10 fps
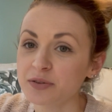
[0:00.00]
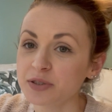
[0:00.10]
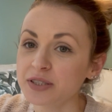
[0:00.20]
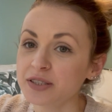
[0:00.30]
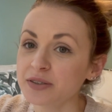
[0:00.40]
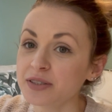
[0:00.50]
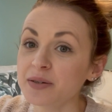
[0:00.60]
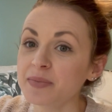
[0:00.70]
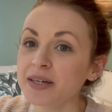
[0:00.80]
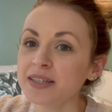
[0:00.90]
I will see you
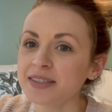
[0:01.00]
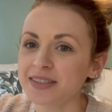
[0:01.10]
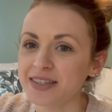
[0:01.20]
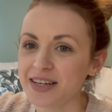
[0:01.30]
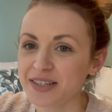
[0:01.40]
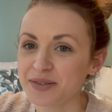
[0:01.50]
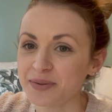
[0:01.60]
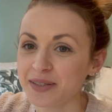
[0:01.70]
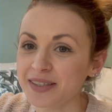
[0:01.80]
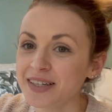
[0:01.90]
in my next
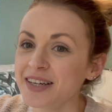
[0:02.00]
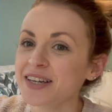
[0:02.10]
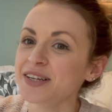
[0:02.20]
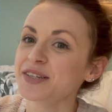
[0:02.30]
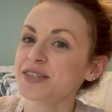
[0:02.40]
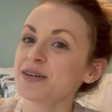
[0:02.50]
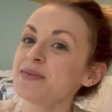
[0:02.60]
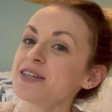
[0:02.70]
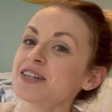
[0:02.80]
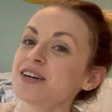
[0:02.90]
one. So
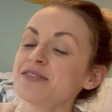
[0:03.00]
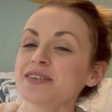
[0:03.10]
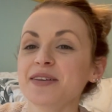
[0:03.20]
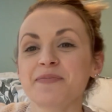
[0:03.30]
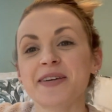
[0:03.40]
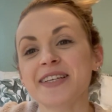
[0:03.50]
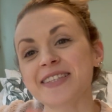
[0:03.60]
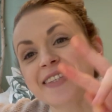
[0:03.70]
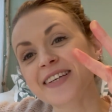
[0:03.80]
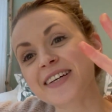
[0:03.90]
much love and
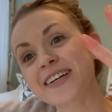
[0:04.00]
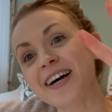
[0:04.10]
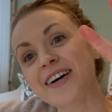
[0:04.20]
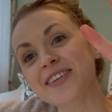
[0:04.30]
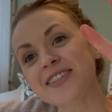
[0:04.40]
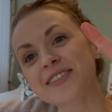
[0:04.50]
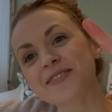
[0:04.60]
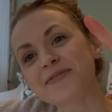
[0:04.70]
peace out.